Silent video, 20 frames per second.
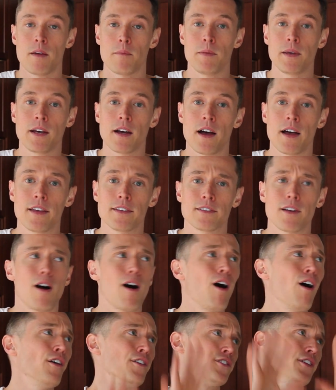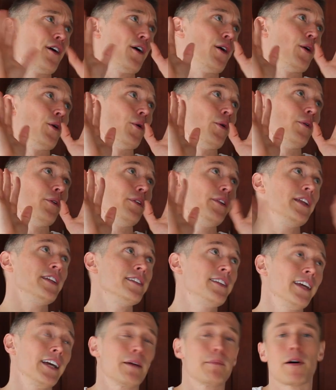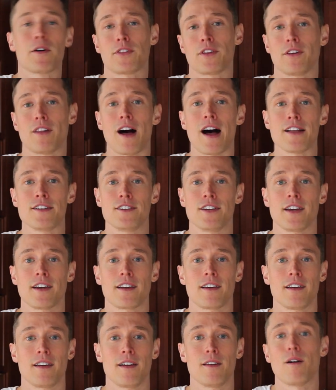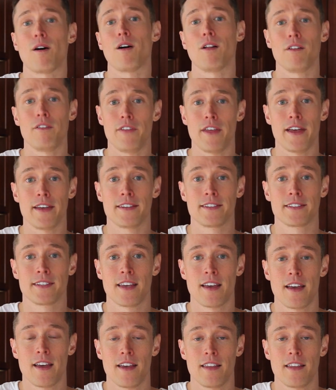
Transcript: Because also, let's think about the logic in all of this.